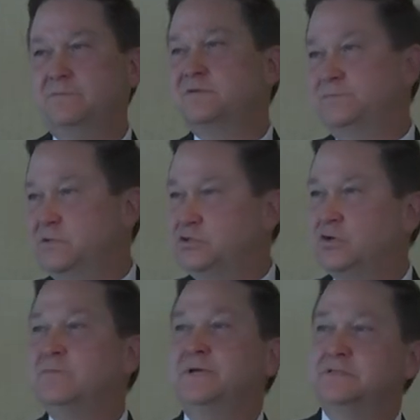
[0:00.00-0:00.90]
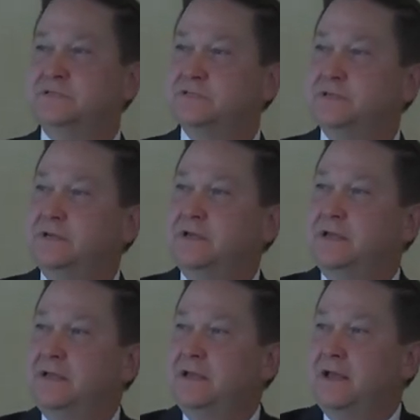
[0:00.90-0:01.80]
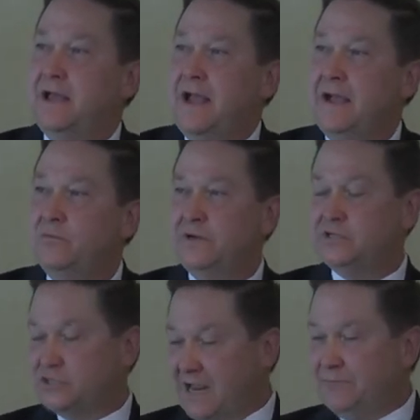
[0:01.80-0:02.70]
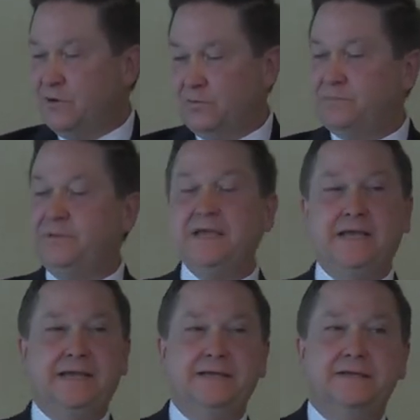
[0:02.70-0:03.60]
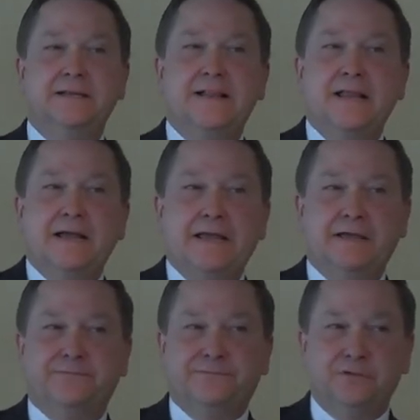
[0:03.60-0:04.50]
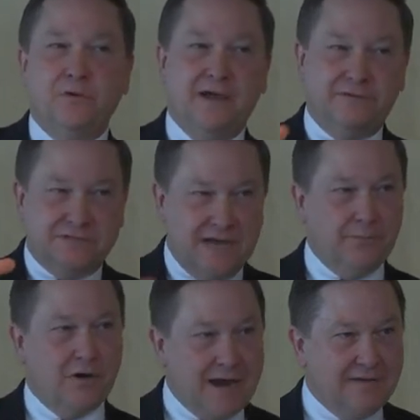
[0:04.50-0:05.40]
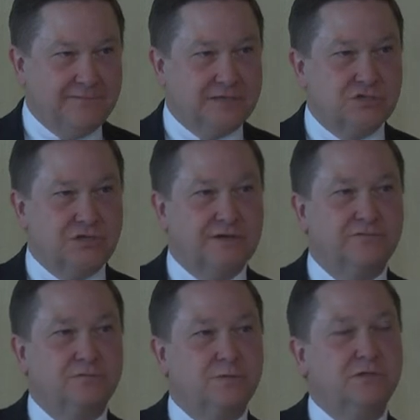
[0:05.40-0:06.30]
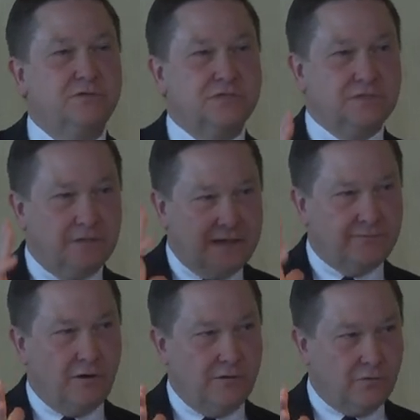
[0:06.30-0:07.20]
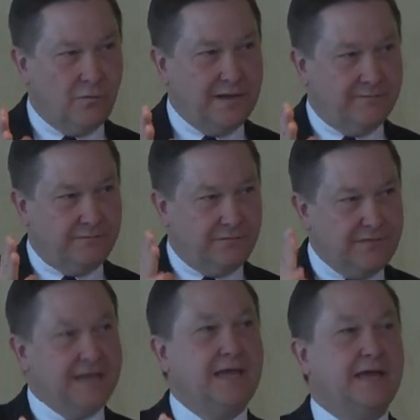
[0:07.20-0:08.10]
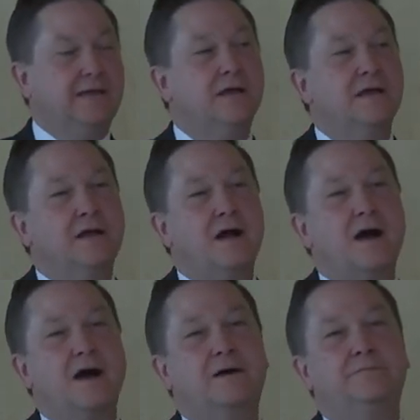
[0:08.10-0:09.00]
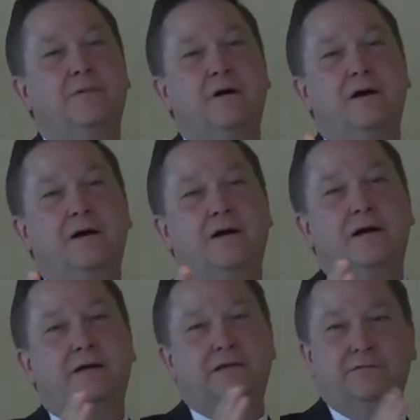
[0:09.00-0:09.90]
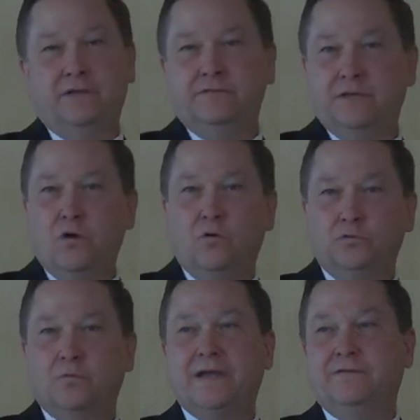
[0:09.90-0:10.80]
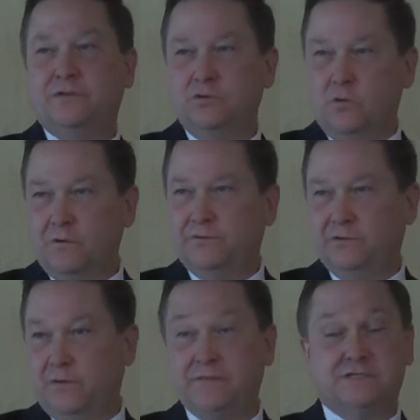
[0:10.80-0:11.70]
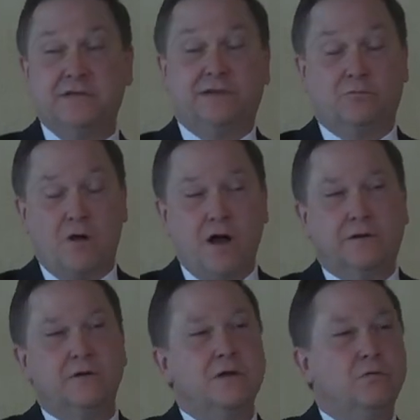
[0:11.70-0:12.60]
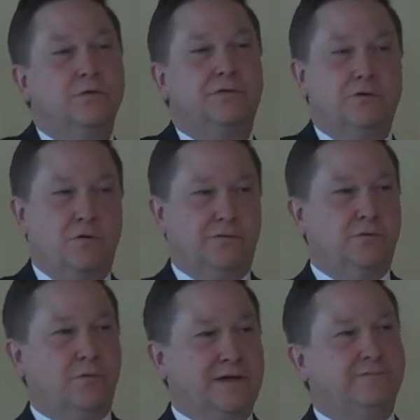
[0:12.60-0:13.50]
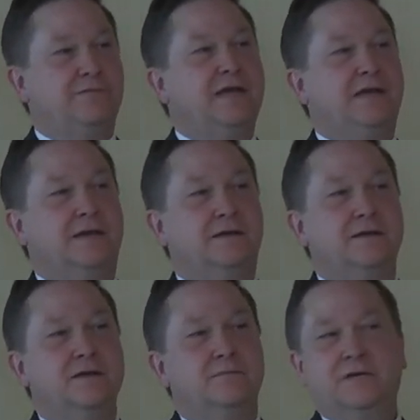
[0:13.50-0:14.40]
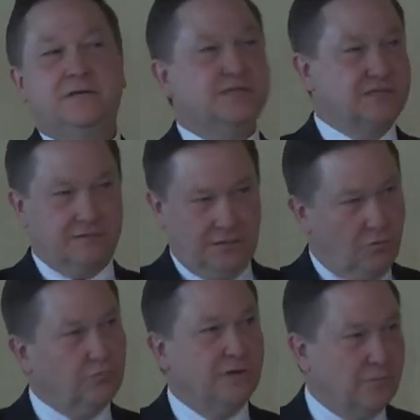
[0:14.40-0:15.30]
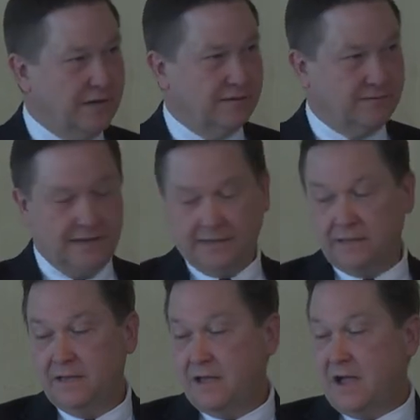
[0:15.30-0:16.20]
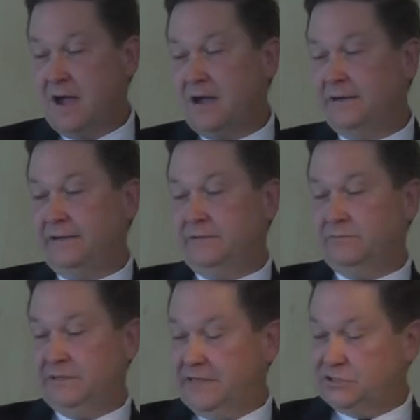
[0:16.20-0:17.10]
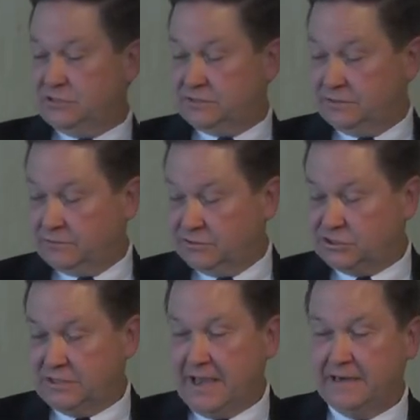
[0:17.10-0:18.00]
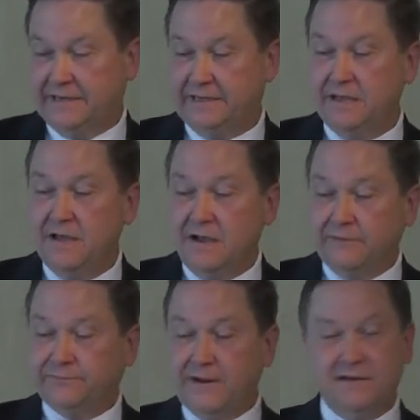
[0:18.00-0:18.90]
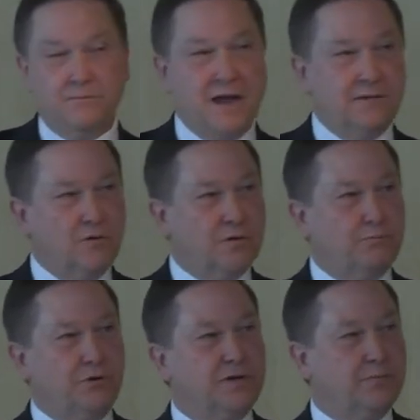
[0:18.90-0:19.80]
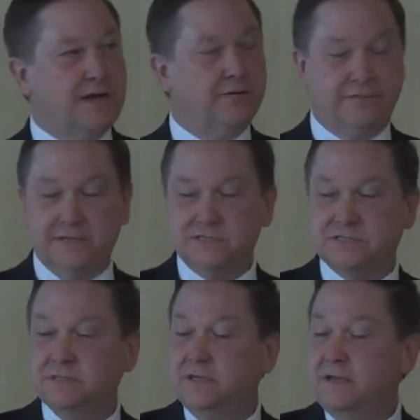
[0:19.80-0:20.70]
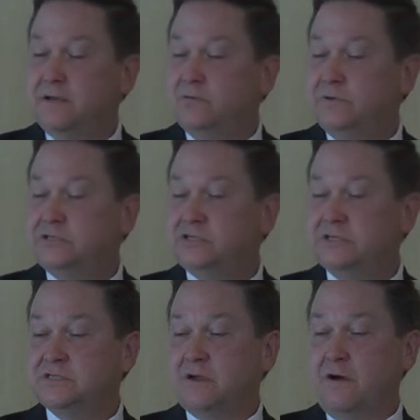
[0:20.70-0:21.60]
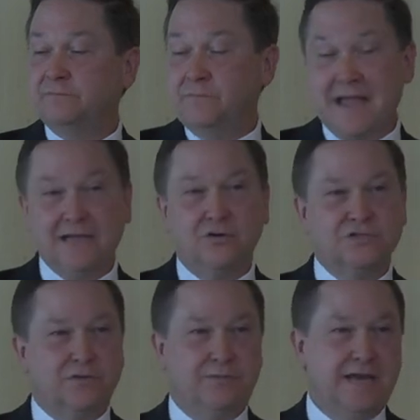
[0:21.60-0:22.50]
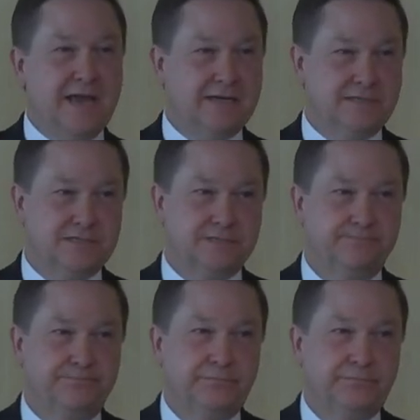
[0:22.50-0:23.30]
comes from the Germans. What a shame it would be if you have a demographic shift, but you still have all the way of thinking in the old way, in the northern way. There's nothing wrong with the northern way of thinking, but it isn't the only way to think in relation to Christianity. A friend of mine wrote a book about this, which is called Mangoes or Bananas,